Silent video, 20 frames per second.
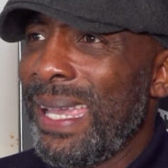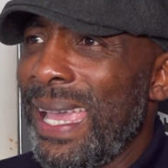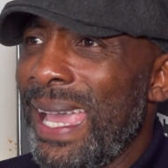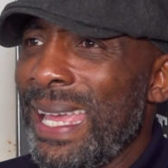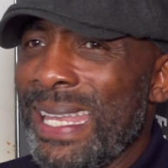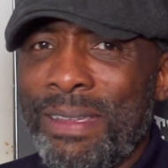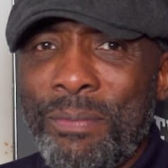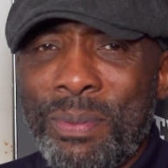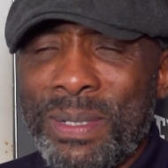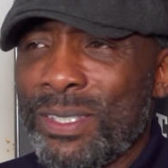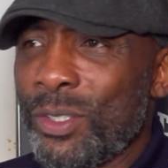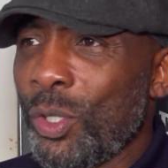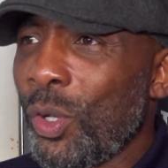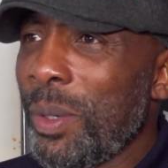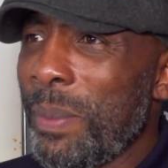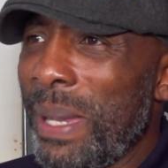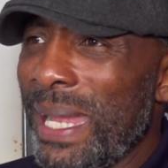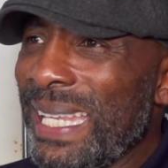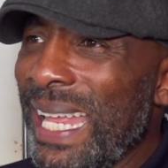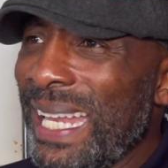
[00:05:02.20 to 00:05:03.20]
And everybody's
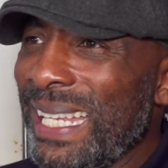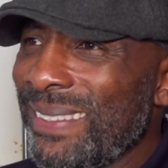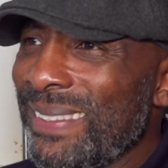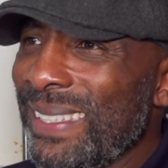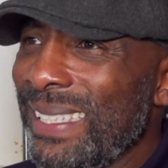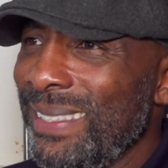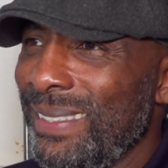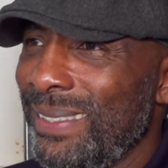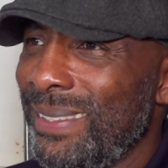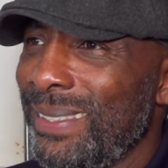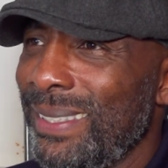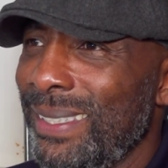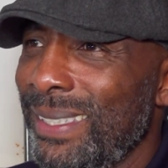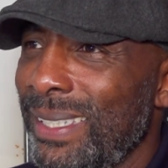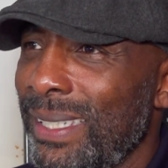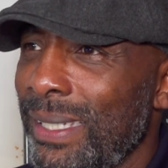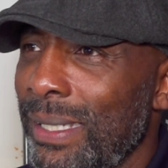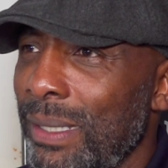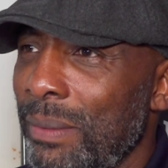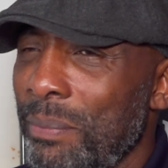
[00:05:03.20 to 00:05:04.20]
talking about Dan Aziz.
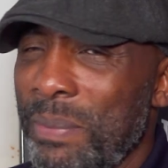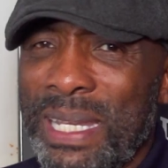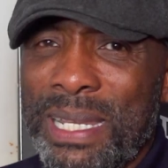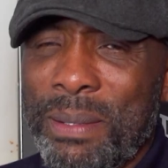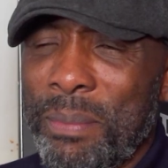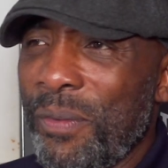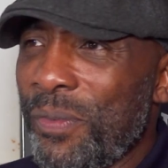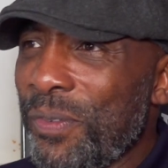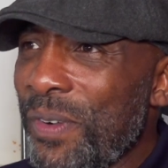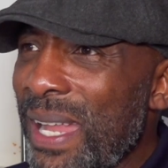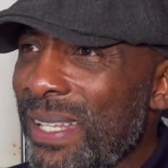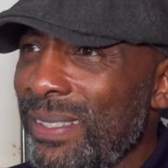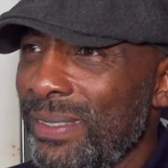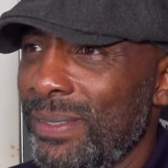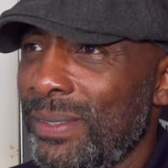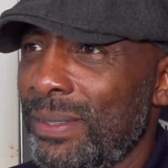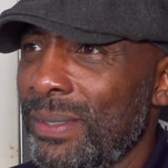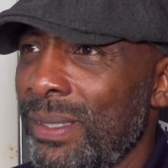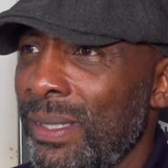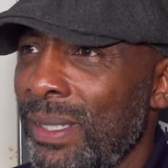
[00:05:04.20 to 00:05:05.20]
meeting my
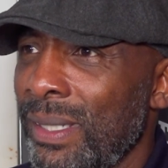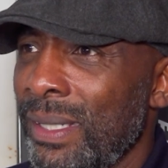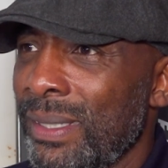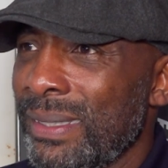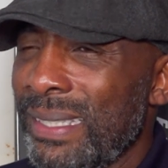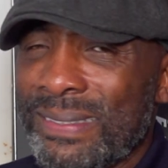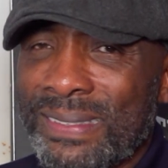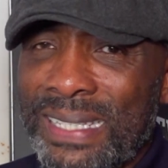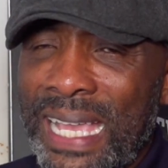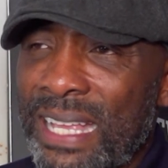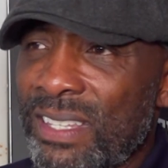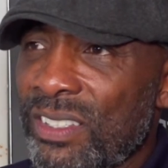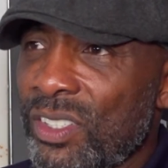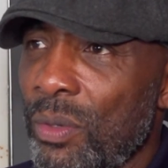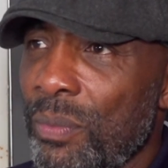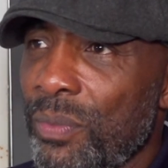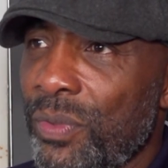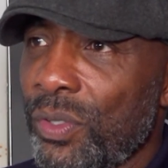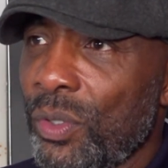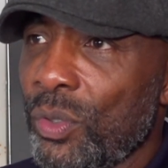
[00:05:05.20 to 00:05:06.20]
friends. This guy's
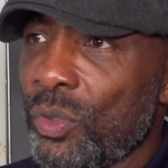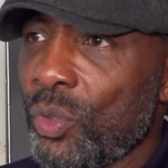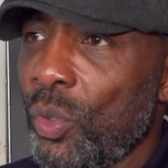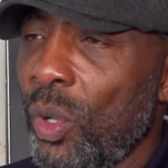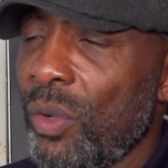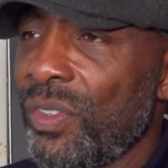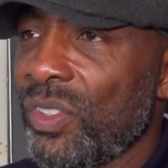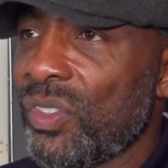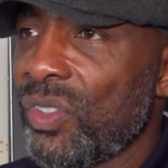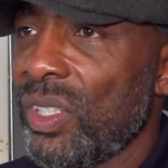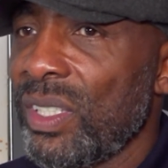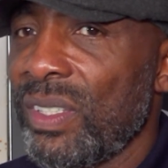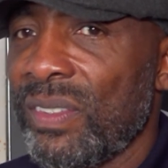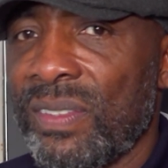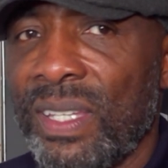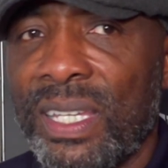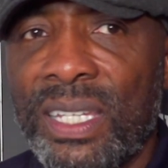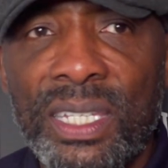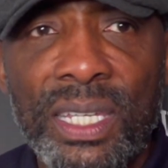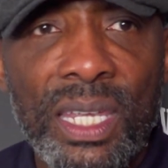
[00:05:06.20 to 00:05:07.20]
come through, so all of a sudden
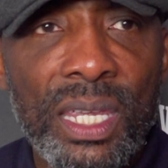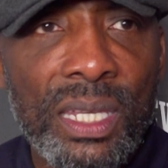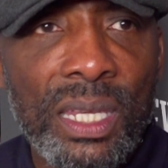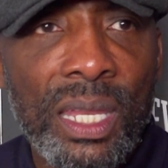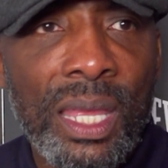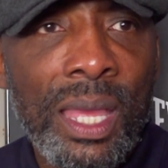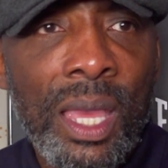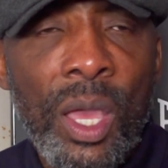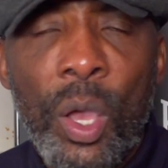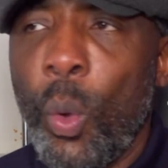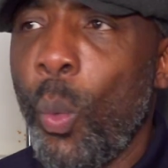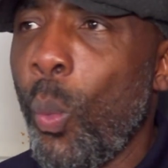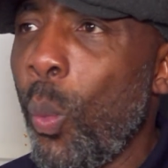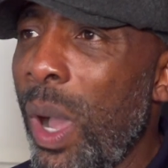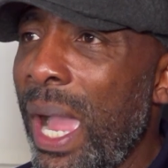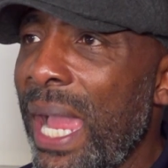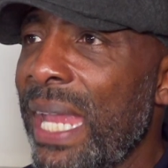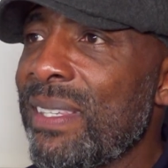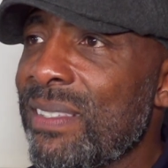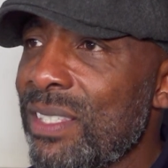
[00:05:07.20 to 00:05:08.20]
he's thinking,
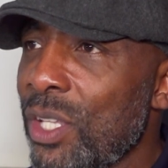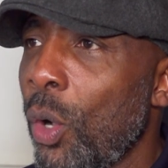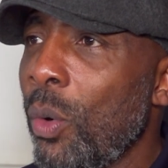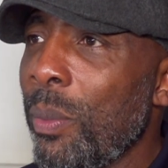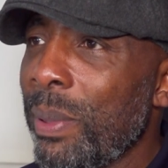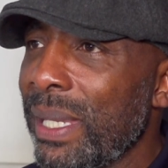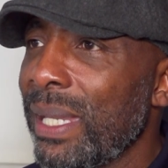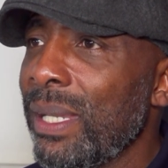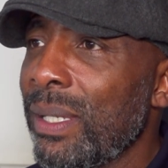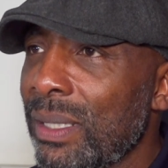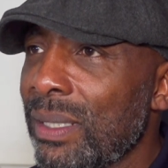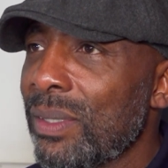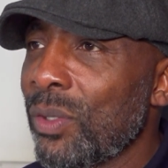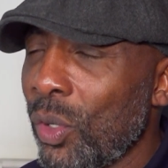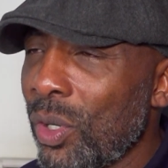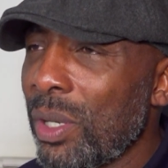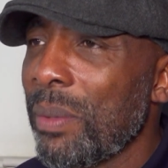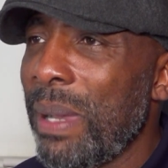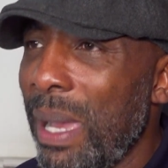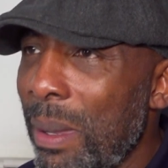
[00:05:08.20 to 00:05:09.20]
why is nobody
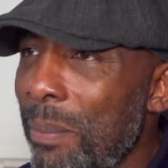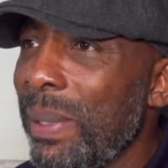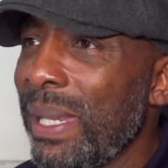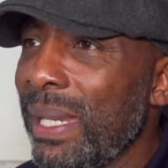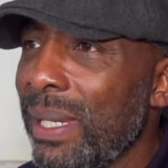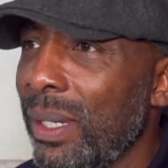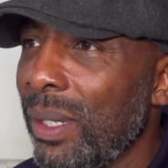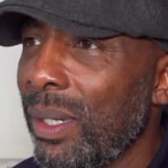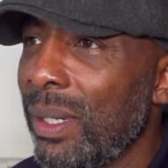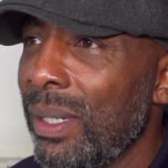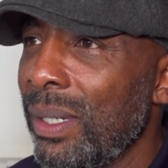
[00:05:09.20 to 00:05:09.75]
talking about me?